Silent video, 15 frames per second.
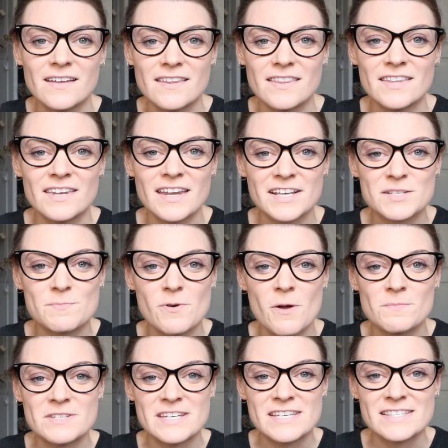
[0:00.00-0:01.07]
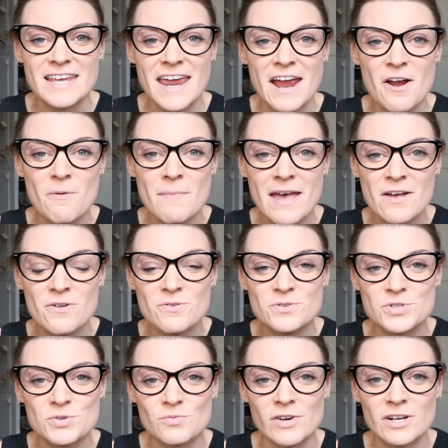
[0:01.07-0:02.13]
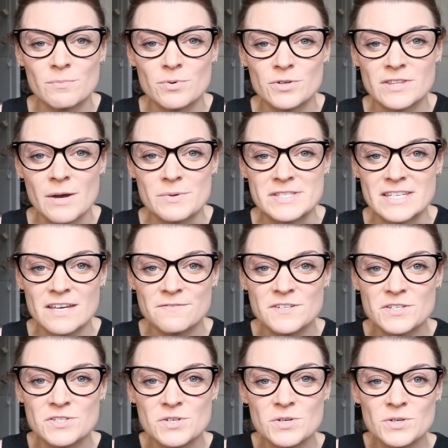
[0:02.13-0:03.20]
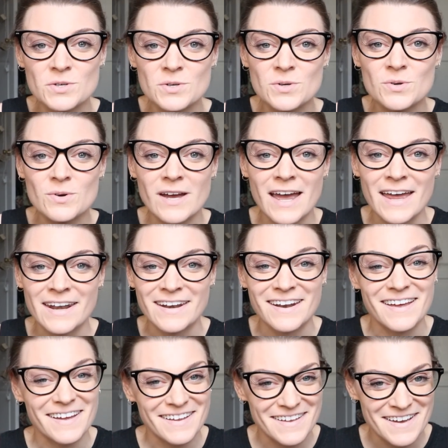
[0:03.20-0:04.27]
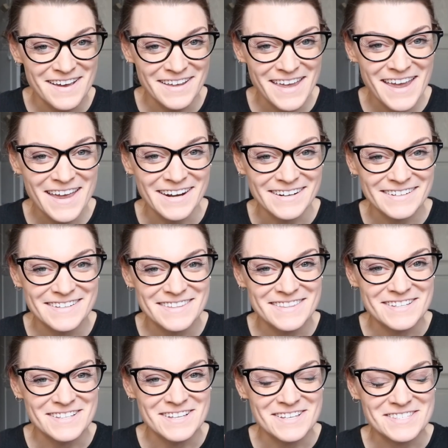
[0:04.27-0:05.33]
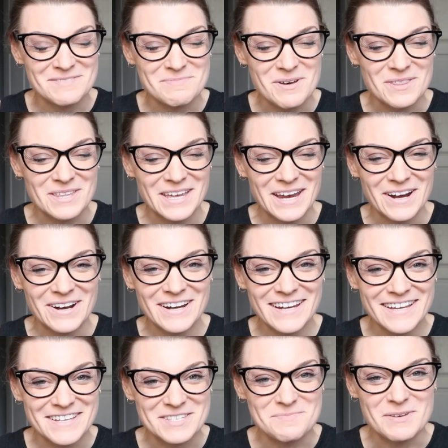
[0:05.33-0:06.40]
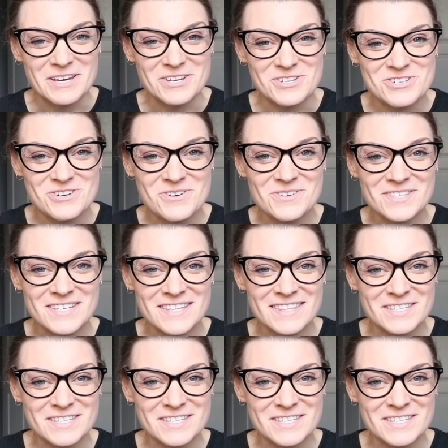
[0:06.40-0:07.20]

The next prompt is Airmail, to read a book that was gifted to you, and again, The Lost Apothecary has been chosen.